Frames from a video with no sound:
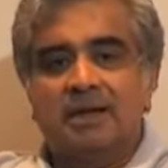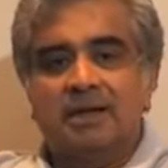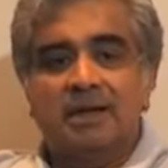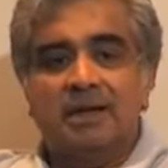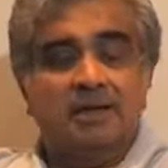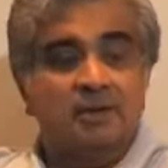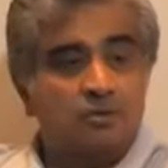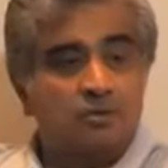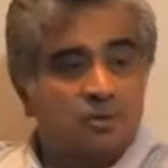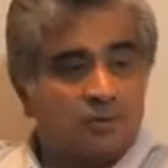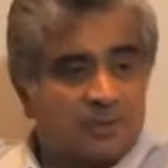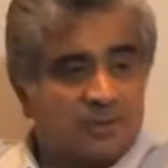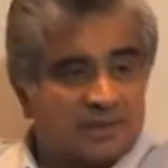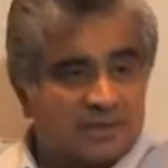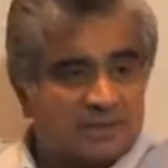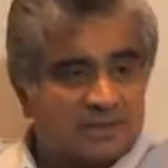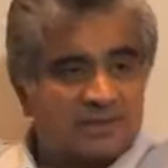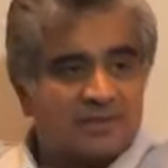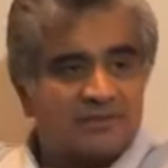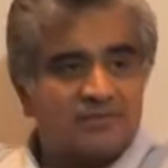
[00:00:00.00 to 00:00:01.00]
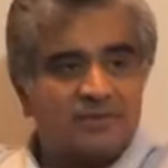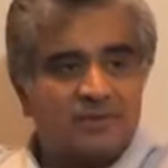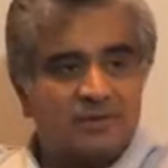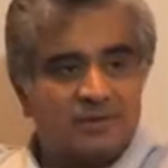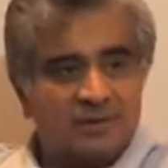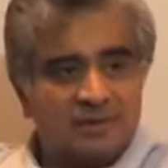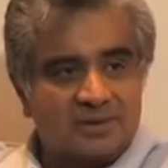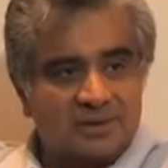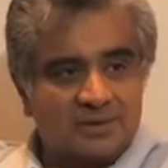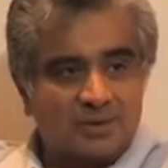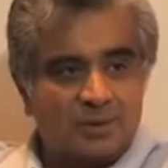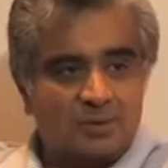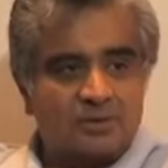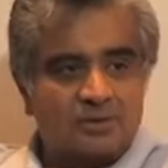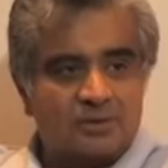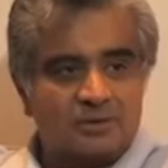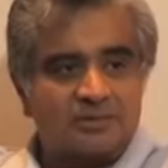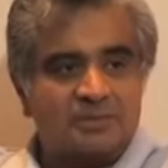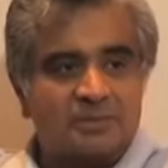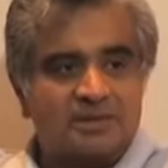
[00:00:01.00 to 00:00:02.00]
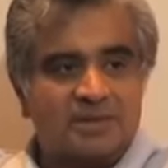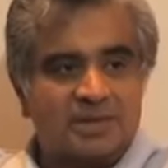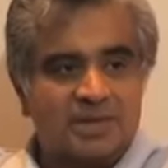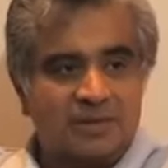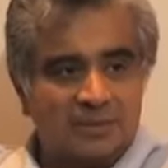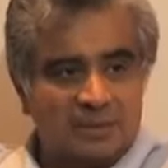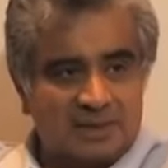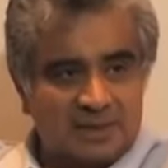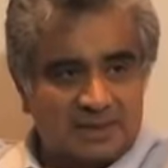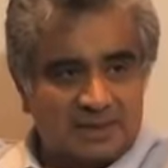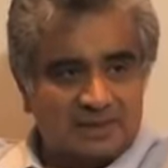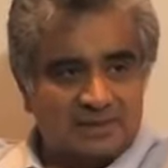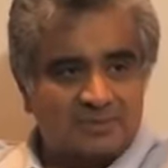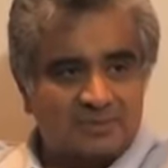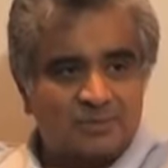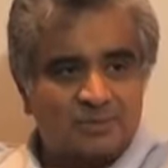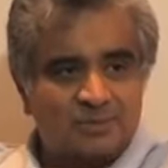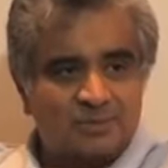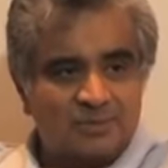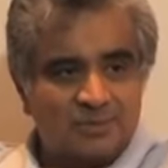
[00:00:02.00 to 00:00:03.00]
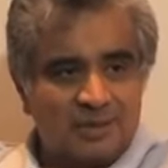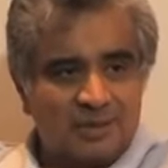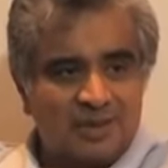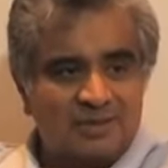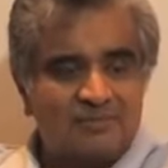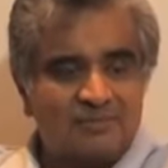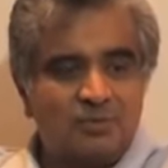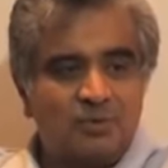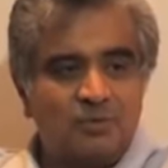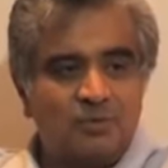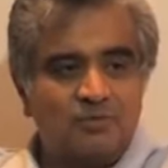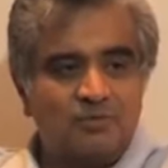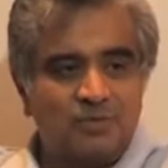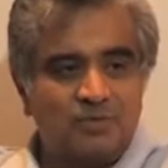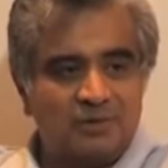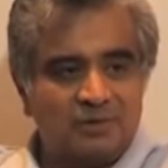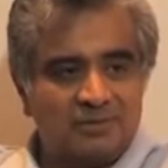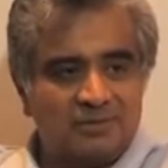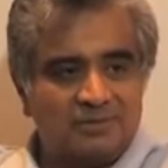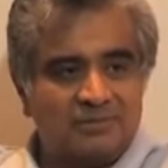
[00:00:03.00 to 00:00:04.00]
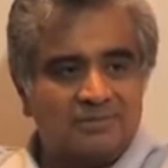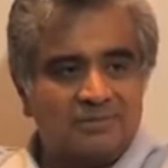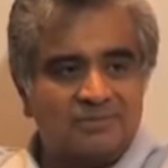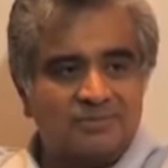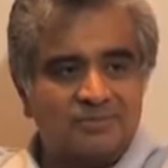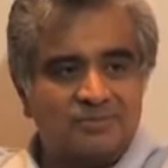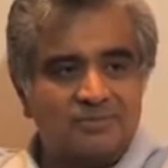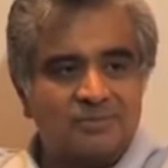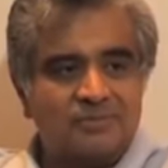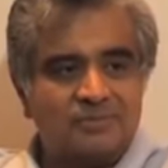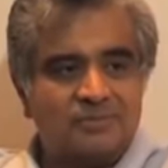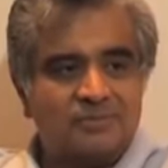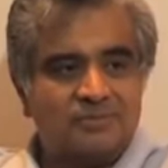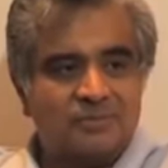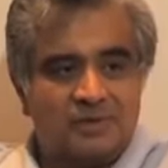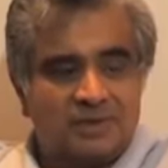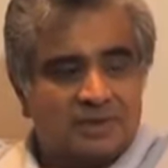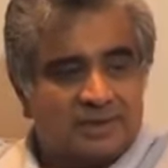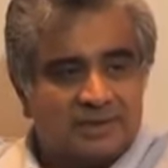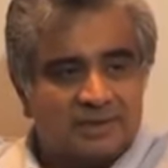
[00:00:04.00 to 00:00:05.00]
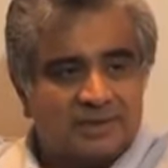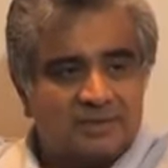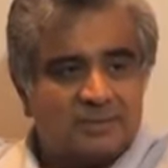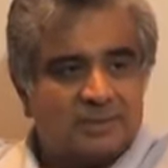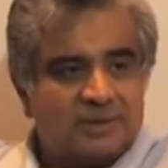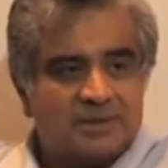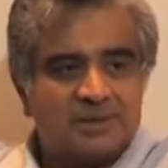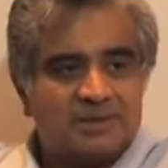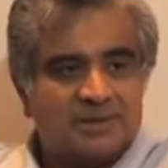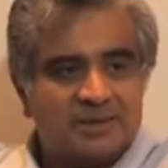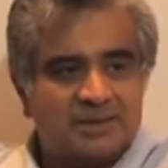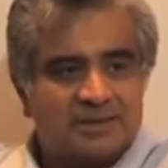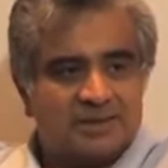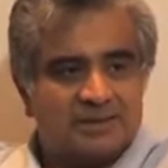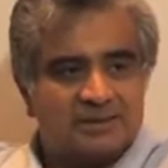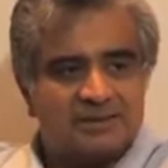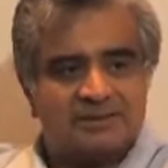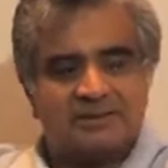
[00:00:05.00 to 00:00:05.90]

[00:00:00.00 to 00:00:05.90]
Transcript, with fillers: I knew the minister for uh, roads, Mr. Kamal Nath, who I've known for 40 years personally.